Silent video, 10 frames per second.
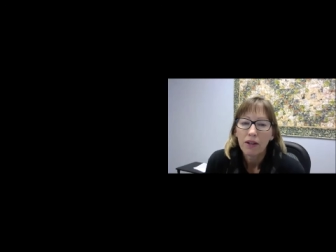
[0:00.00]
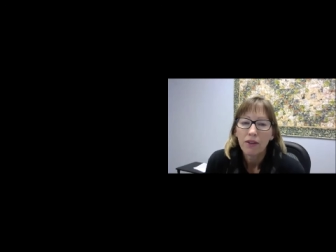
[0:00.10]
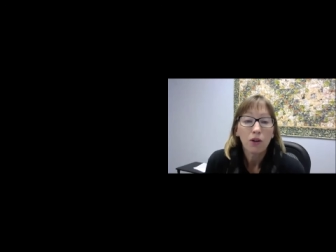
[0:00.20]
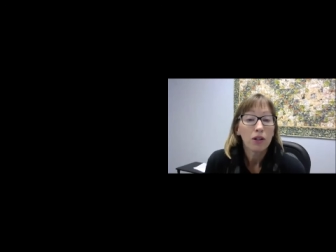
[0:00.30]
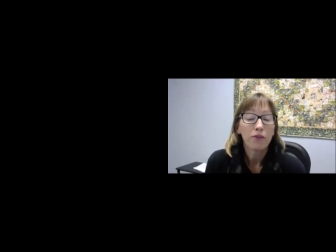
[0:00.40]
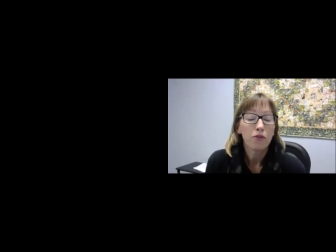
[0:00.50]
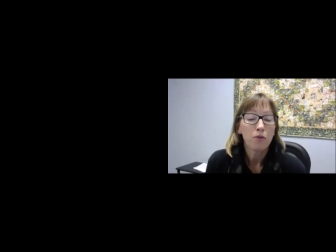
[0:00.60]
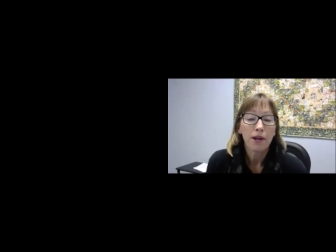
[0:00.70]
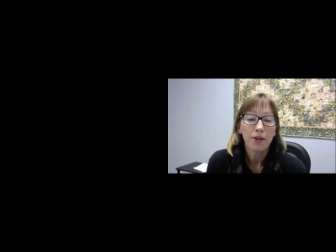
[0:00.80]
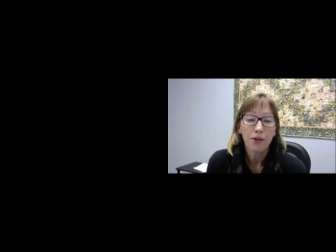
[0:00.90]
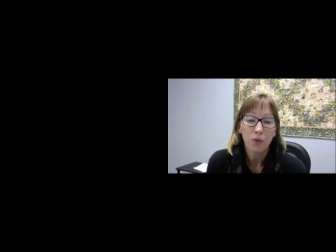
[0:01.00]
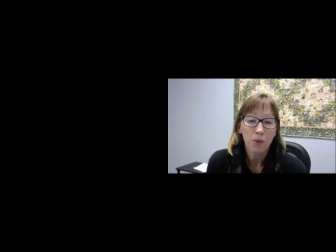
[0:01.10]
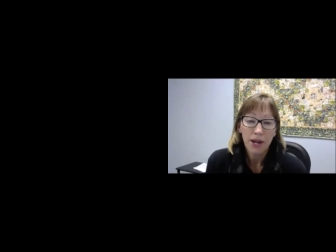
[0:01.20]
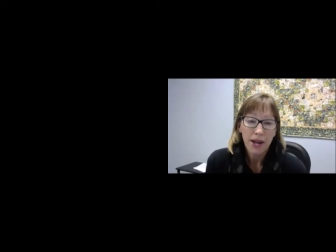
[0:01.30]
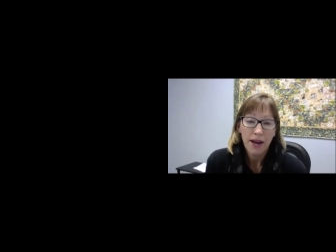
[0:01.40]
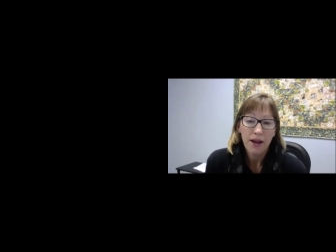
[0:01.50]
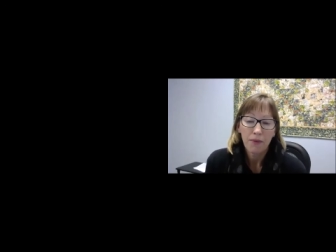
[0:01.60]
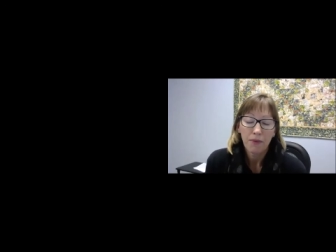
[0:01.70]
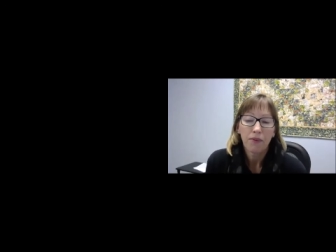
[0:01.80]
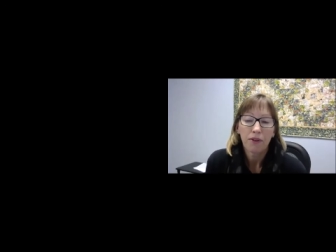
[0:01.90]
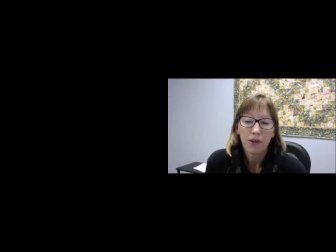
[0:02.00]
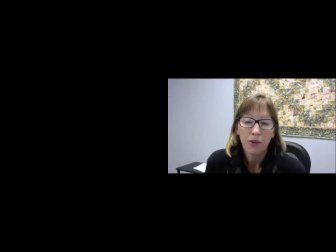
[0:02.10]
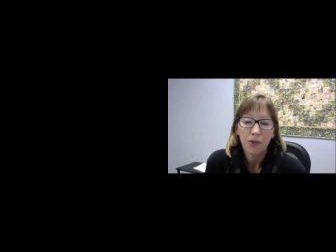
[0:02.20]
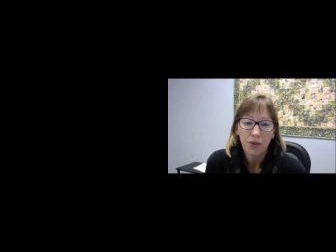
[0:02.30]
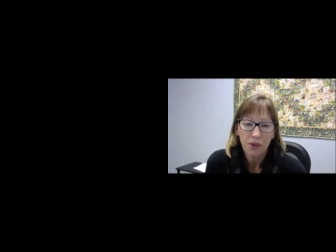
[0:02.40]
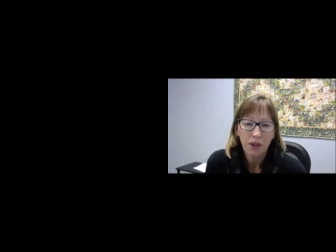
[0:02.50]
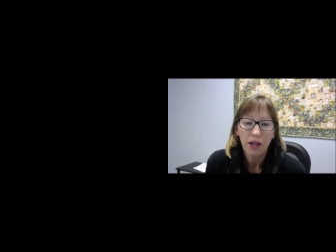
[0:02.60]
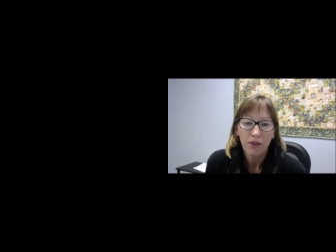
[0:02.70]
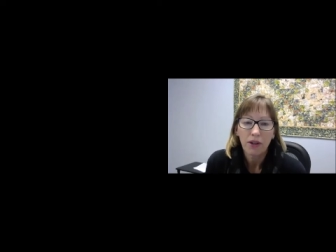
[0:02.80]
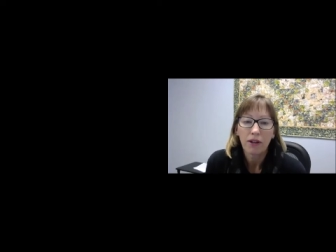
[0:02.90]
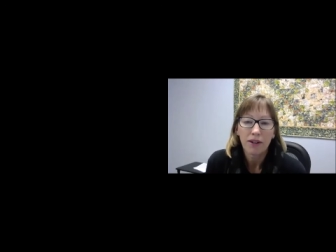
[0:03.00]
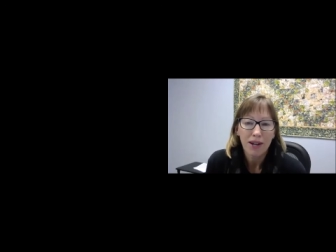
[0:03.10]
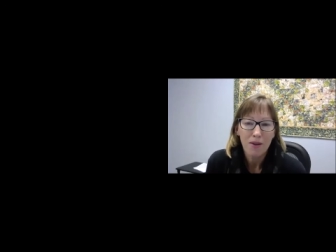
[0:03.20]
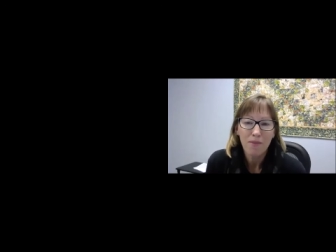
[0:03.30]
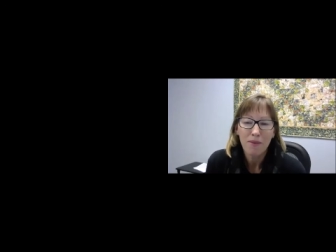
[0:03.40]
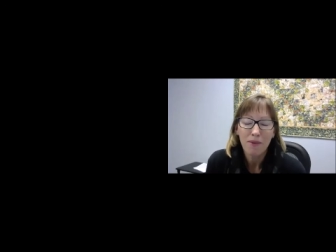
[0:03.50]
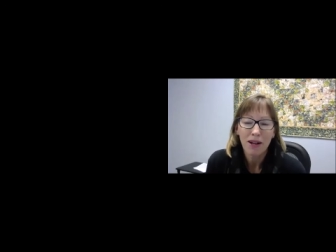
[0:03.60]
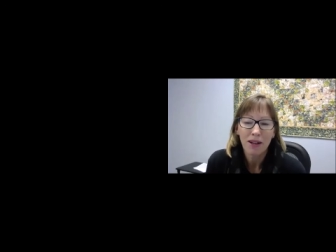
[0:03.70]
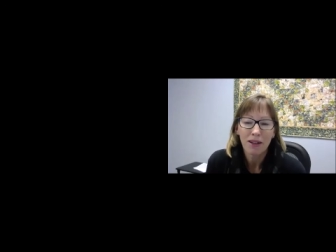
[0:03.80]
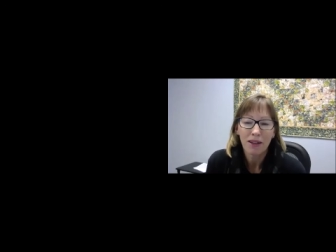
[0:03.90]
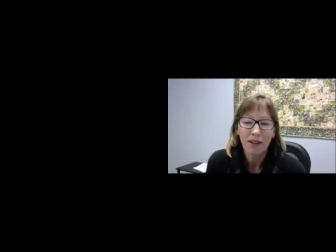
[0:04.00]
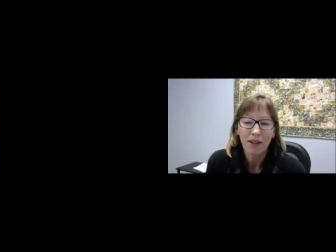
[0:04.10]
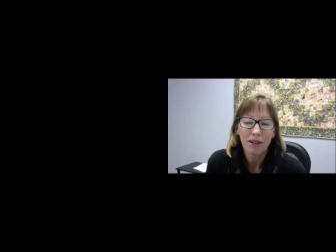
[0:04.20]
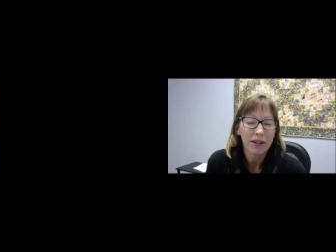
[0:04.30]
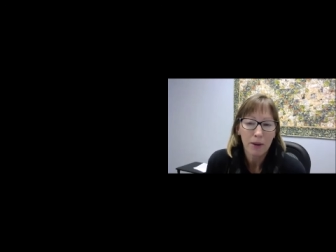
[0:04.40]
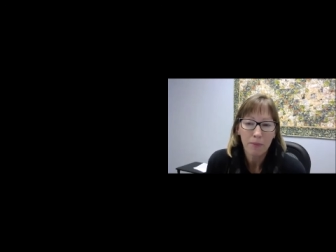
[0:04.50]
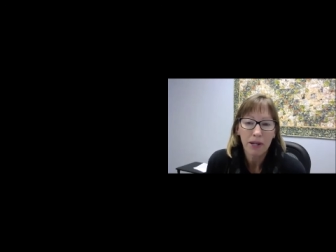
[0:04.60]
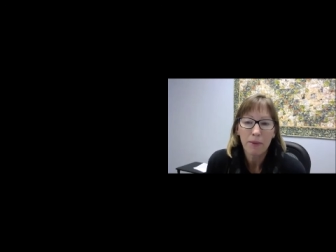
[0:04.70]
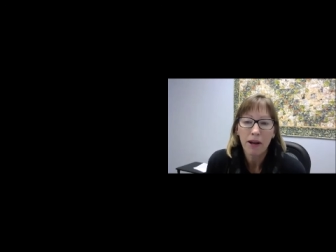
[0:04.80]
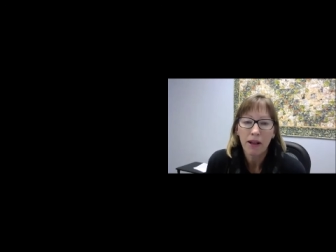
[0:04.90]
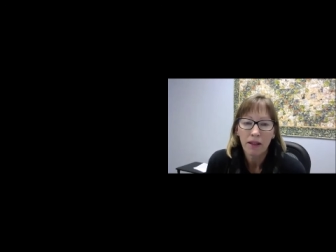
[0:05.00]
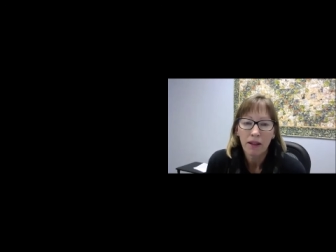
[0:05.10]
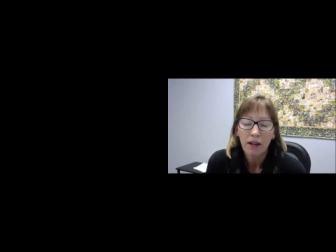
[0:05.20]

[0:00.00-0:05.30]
the only information we have is, like I said, name, email, name and email.